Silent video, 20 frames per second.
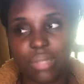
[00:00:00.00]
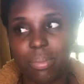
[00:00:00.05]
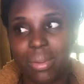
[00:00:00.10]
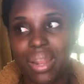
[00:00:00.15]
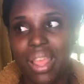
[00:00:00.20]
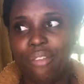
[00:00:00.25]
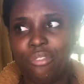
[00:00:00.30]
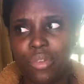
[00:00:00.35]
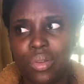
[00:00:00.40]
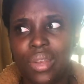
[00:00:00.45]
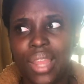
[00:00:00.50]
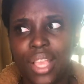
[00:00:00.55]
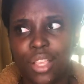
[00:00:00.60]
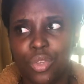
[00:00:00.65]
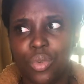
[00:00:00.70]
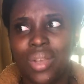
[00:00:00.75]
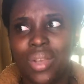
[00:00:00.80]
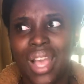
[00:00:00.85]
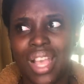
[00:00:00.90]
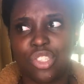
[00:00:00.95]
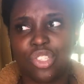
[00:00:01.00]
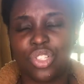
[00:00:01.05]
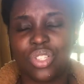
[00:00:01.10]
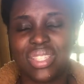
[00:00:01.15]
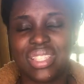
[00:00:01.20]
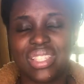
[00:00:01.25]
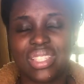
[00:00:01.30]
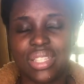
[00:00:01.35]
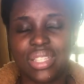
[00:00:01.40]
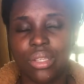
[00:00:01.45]
But I feel like you guys are
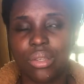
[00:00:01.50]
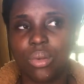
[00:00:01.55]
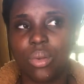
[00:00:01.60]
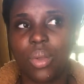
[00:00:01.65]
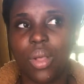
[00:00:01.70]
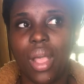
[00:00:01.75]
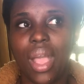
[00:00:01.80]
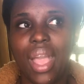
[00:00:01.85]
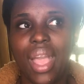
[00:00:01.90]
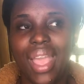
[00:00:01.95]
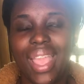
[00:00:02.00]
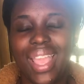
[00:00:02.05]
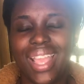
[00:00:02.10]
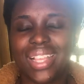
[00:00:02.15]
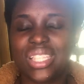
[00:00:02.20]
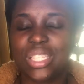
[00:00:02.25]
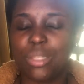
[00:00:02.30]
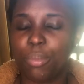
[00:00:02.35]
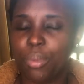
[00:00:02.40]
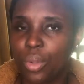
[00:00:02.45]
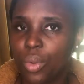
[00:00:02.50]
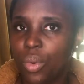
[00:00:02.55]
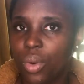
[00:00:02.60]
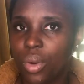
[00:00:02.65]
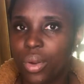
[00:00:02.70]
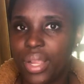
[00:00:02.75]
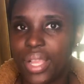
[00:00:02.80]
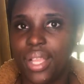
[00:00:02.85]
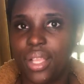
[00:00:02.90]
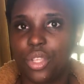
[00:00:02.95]
still
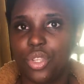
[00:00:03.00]
exploring.